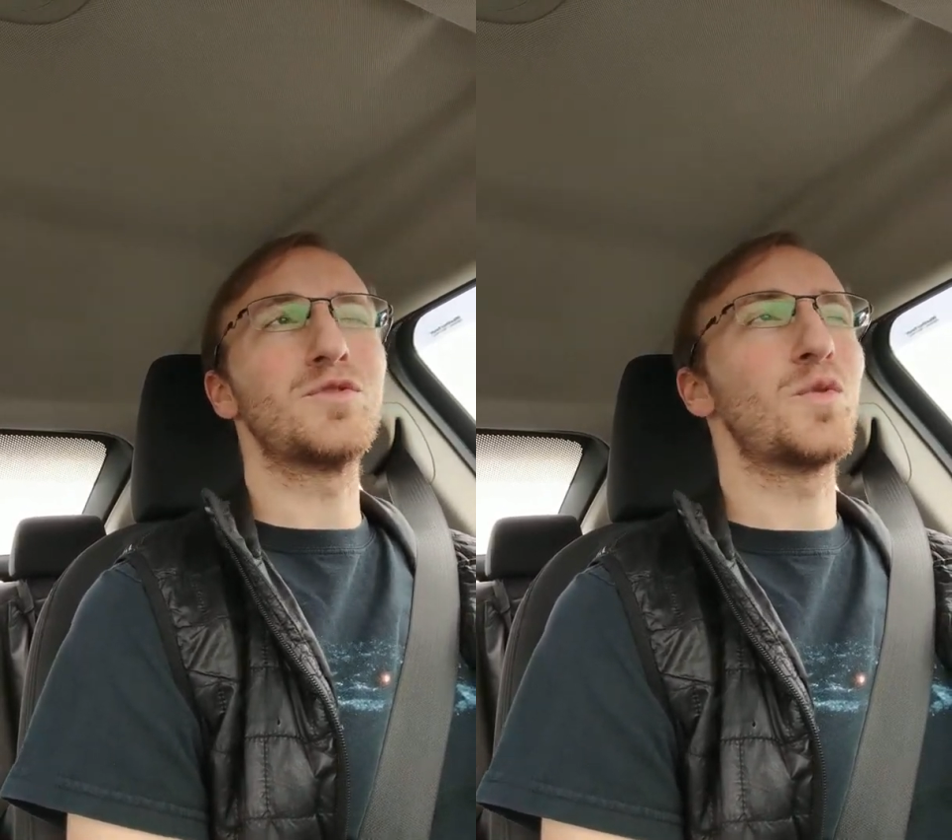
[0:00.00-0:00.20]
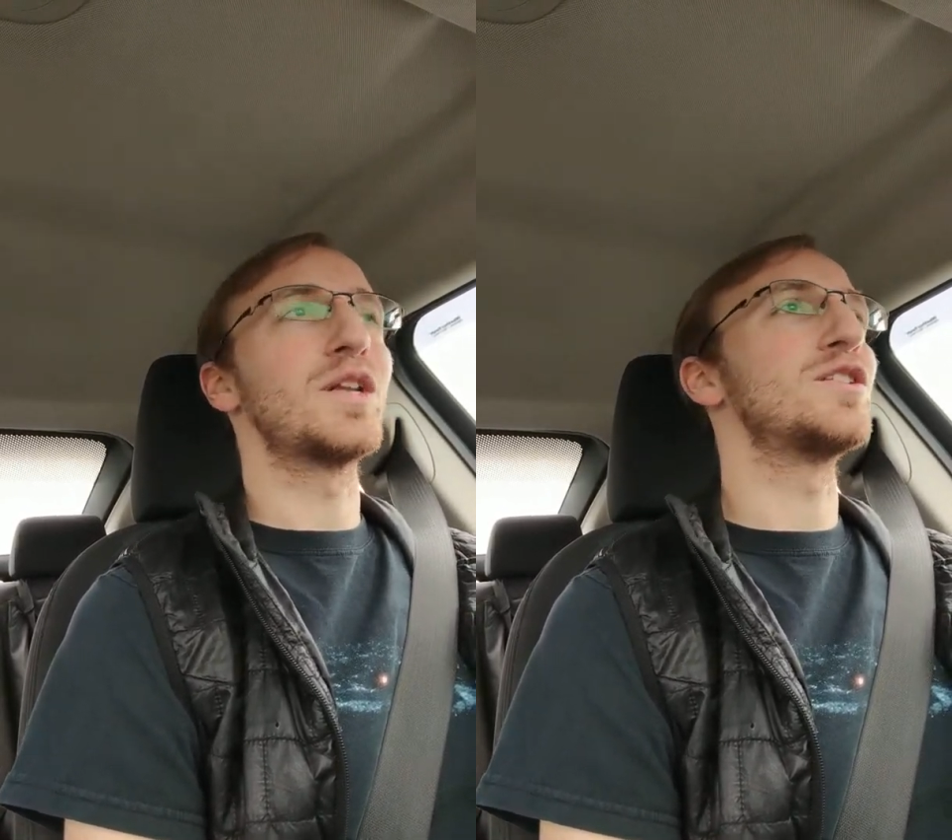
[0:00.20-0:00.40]

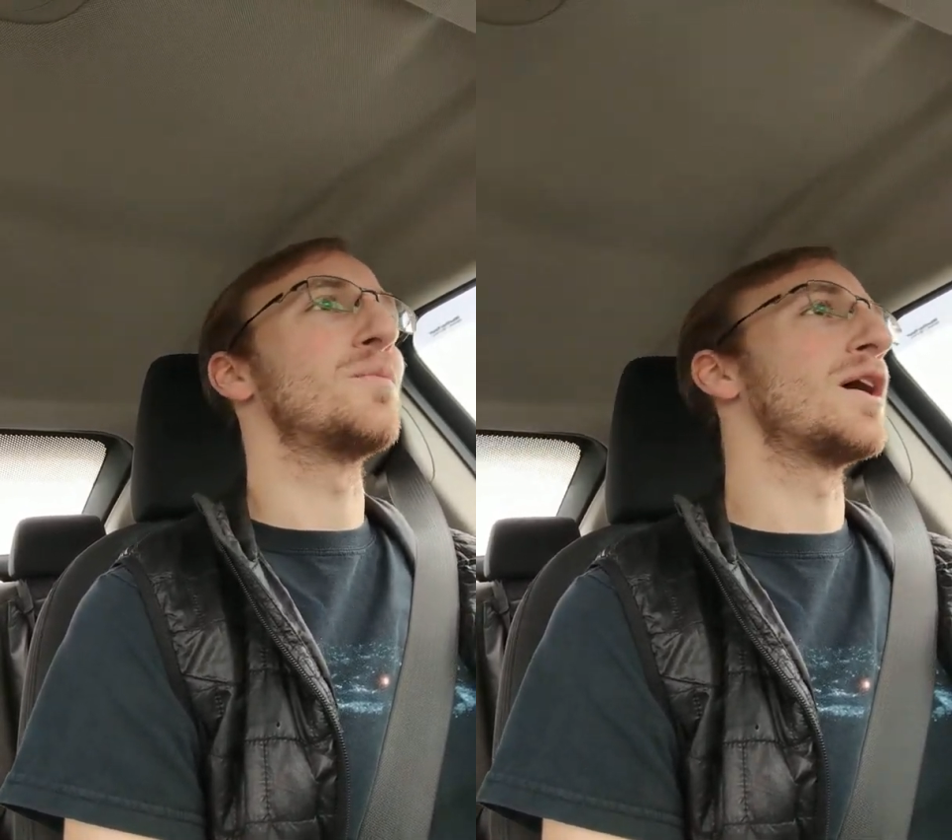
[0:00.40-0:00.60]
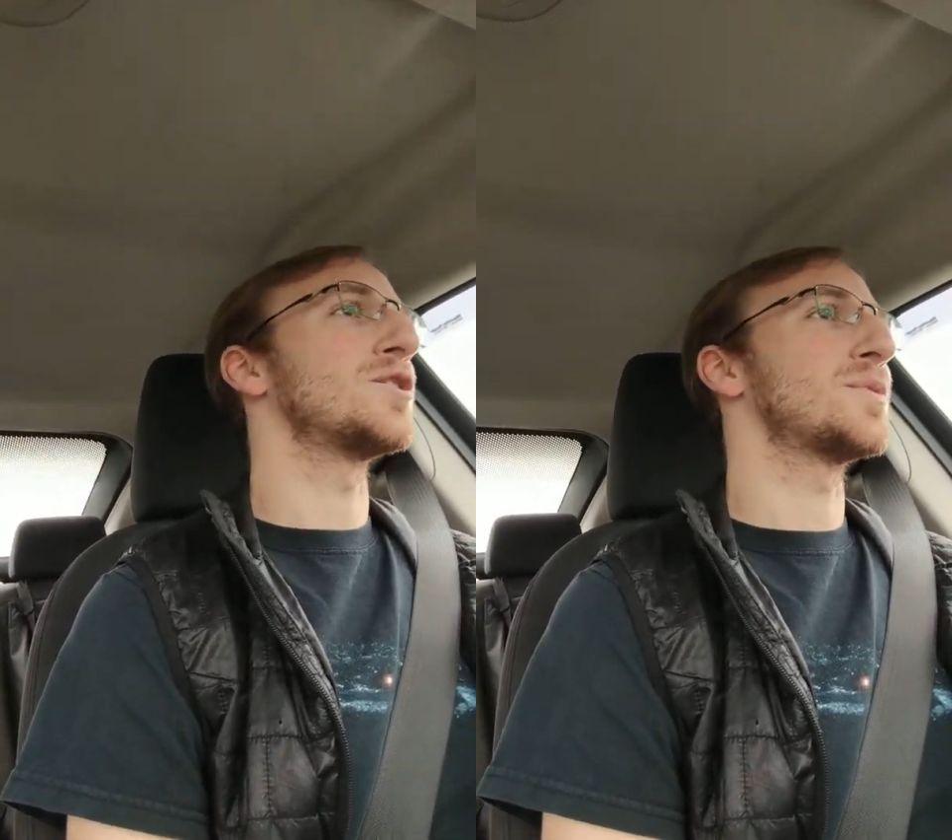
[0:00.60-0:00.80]
22
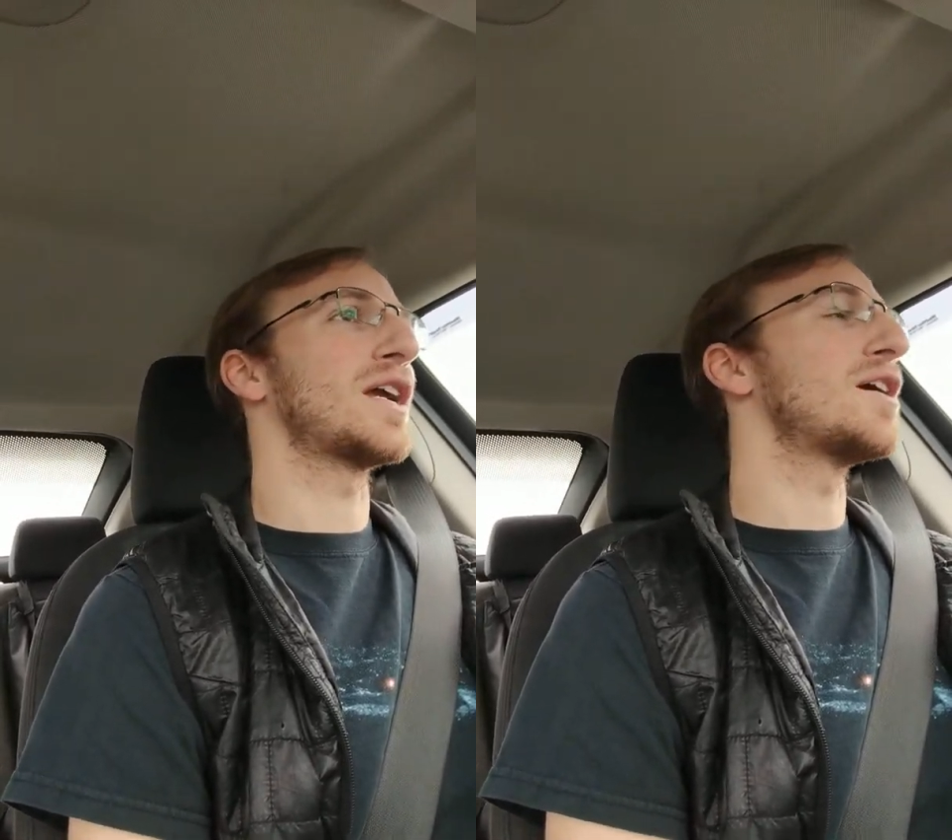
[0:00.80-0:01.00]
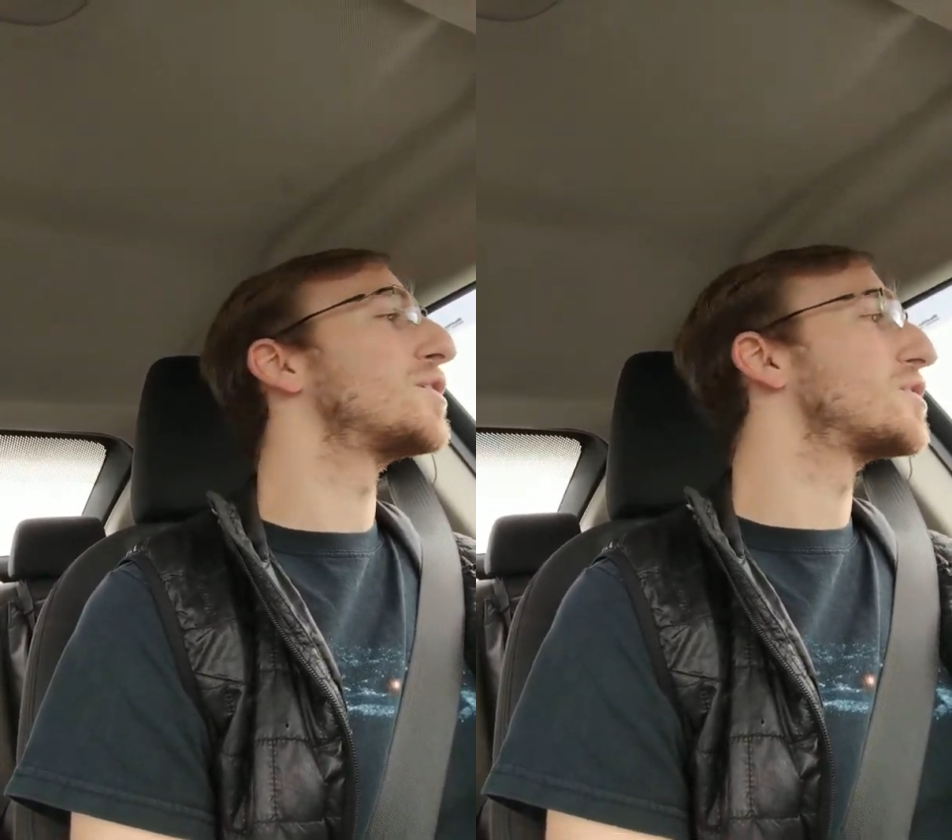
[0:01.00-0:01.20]
miles per
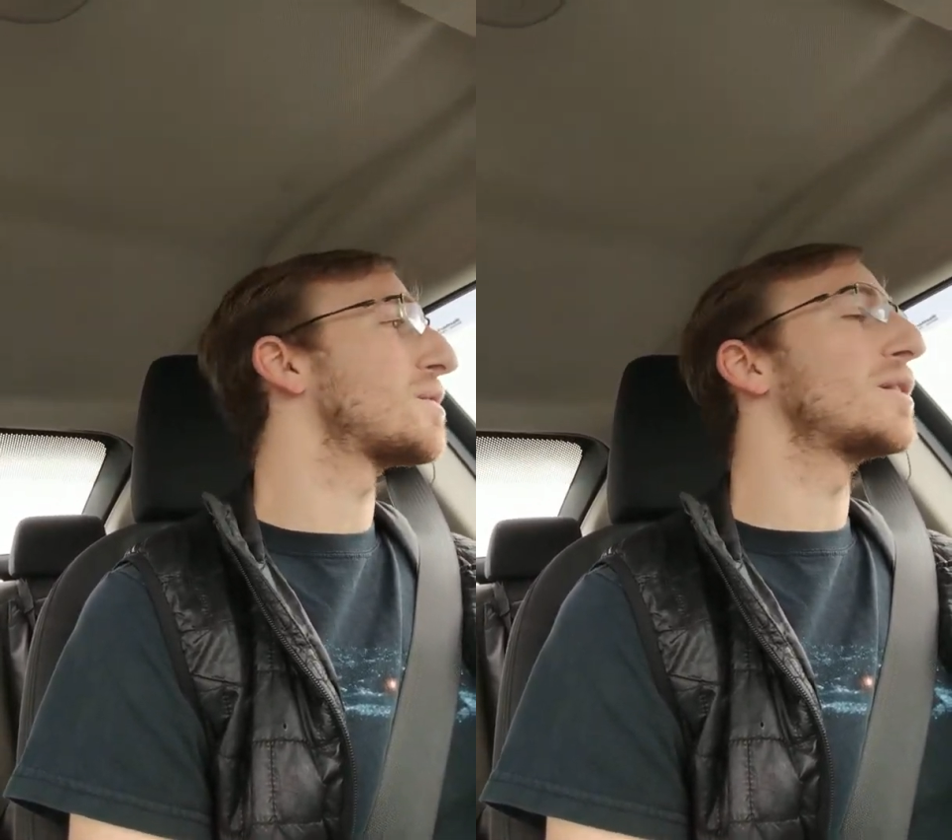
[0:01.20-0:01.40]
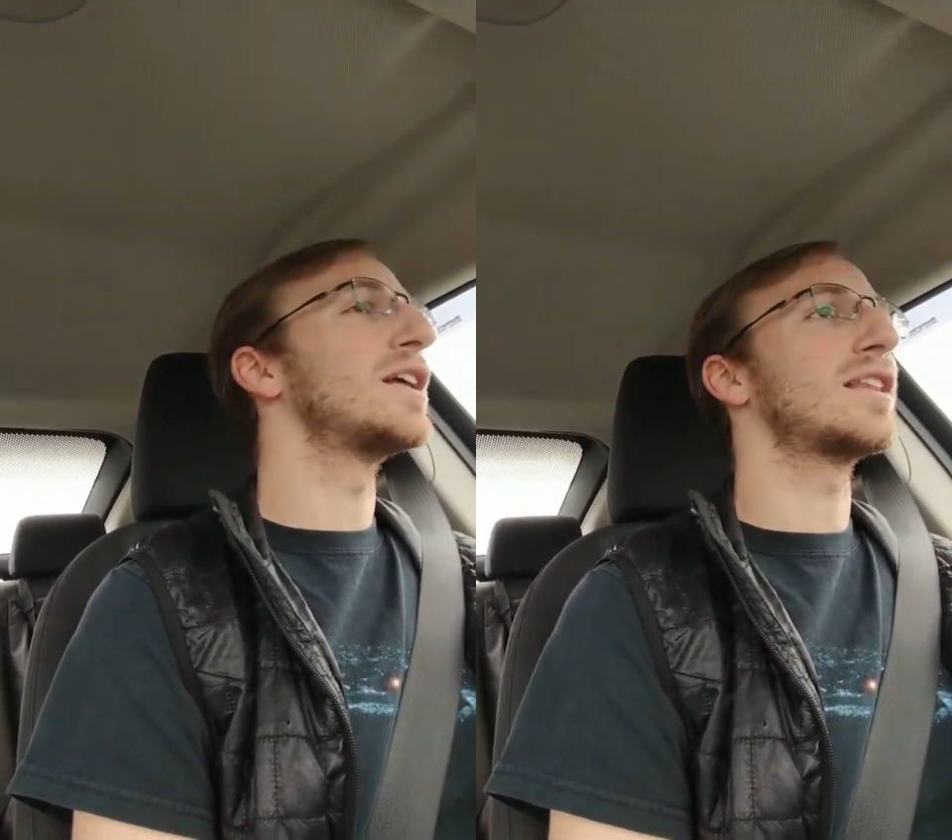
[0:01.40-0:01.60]
gallon or
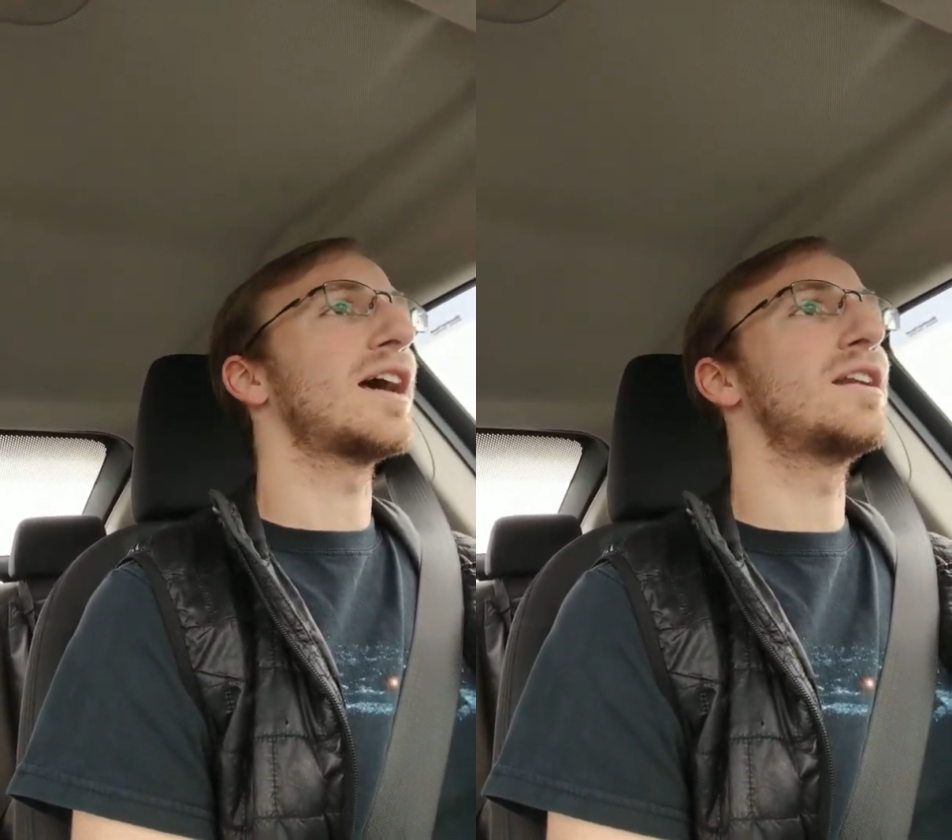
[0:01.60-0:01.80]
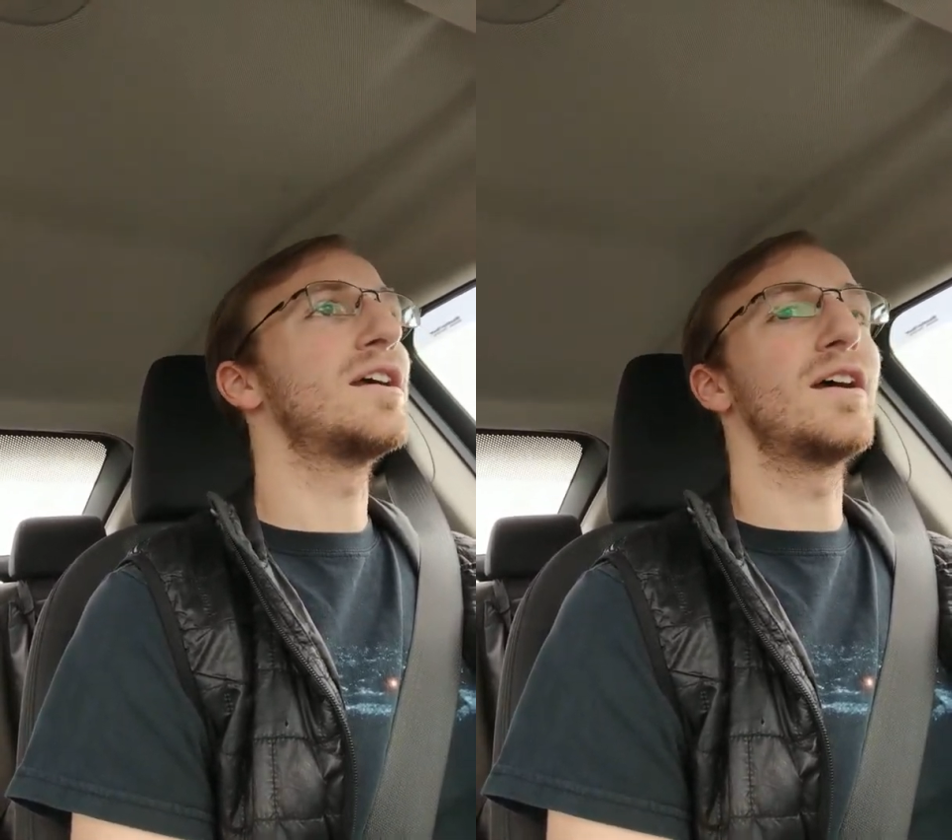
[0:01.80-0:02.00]
something like that.